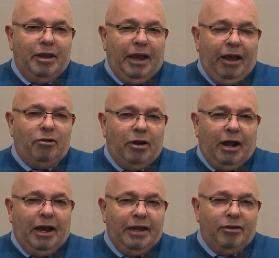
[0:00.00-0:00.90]

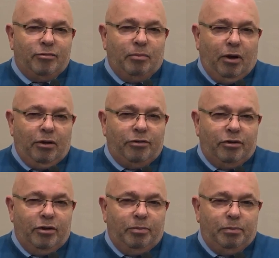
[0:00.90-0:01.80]
Adonai, his
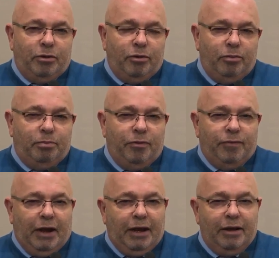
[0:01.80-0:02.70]
master, to
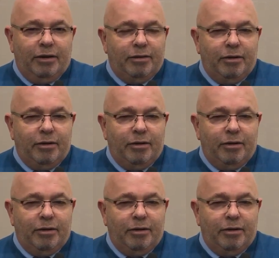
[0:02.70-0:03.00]
provide.